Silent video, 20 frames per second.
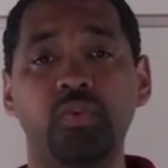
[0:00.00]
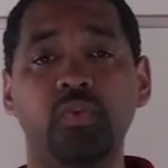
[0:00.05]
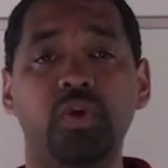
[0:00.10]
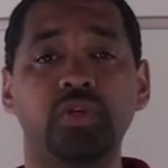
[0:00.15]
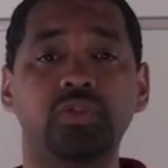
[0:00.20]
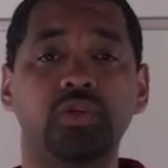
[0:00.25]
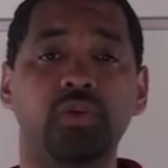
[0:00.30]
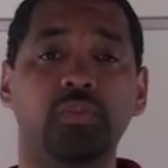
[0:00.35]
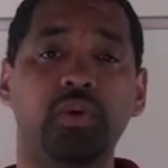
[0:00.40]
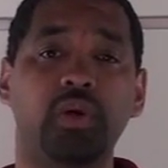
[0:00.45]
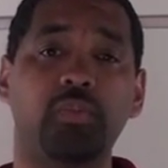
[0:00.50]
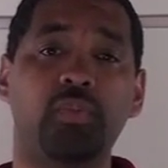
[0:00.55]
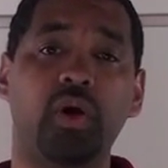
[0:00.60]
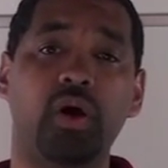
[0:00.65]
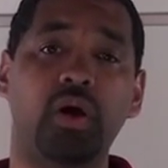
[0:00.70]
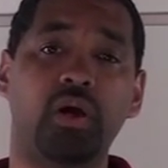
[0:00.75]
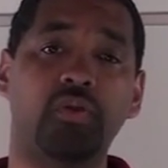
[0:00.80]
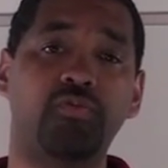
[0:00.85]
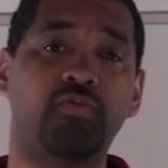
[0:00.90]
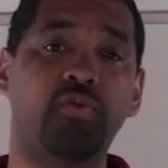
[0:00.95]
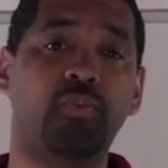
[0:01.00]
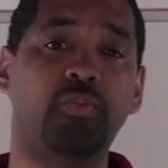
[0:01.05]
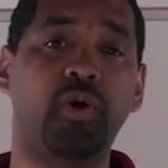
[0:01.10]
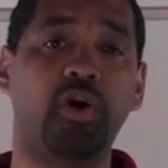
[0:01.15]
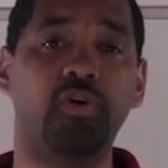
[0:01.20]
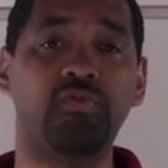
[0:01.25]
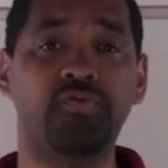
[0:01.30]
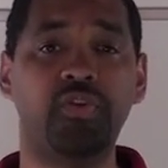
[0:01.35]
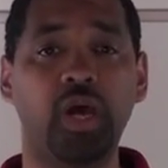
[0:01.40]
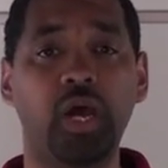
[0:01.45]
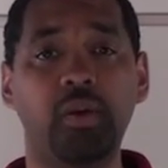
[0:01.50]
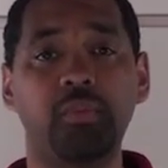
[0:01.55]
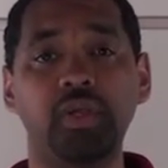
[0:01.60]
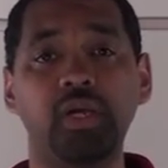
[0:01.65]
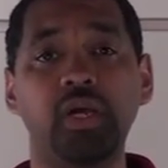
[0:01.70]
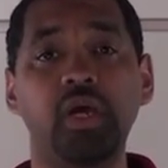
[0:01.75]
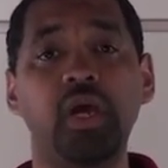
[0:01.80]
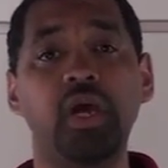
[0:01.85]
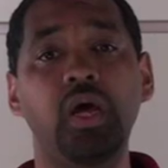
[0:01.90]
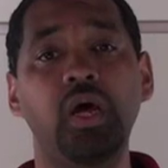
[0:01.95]
We want you to be a part of the football
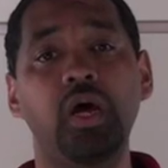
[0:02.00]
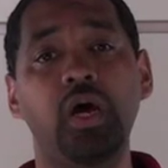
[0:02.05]
family.